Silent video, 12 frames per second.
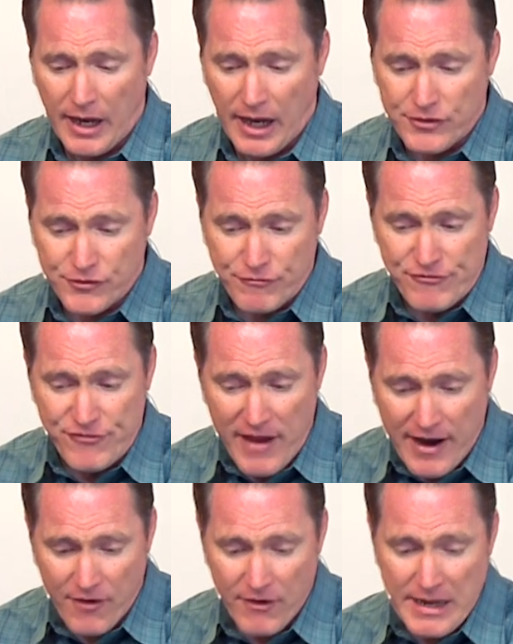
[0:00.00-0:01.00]
It's
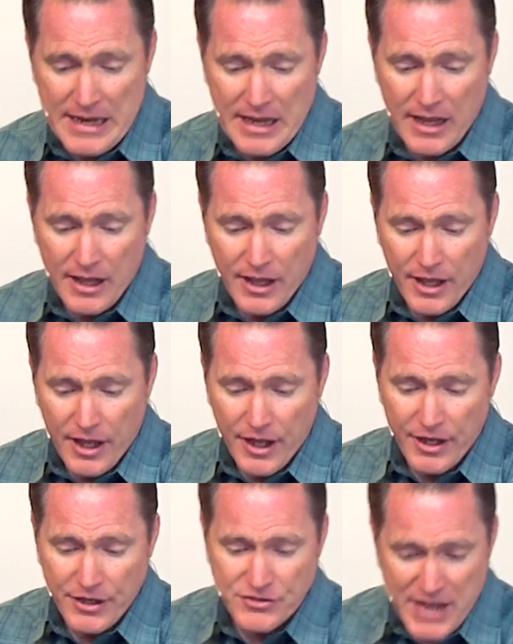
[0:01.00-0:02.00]
very
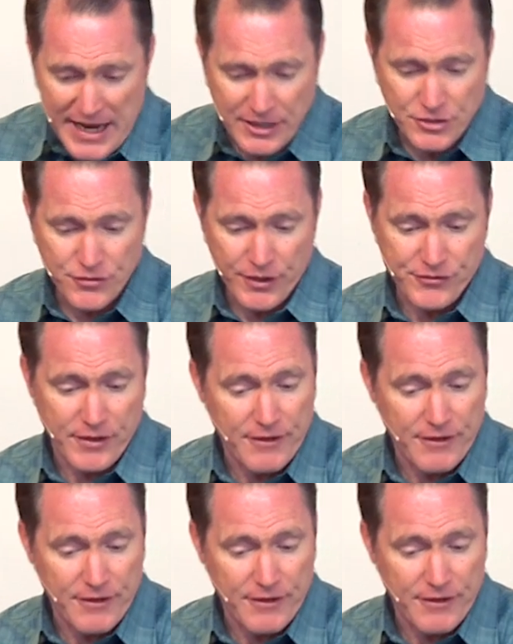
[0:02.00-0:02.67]
dangerous.